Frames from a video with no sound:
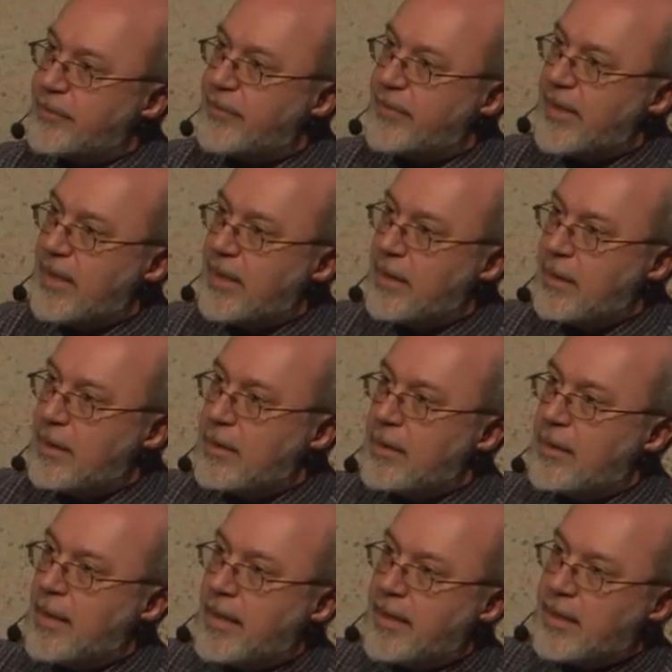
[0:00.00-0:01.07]
for the
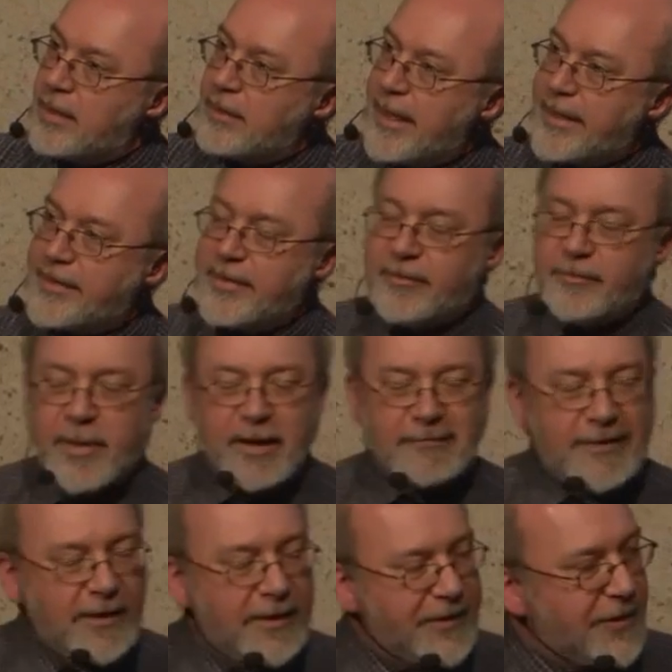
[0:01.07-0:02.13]
collective
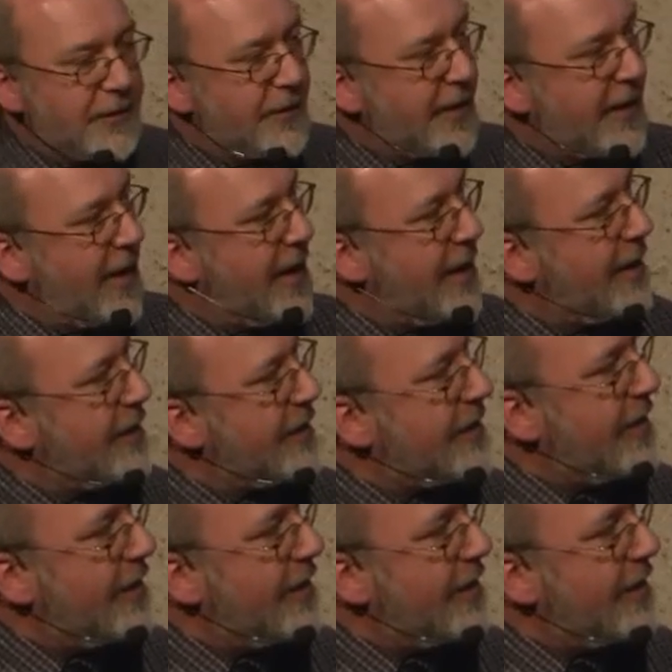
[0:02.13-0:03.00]
burials of the kings.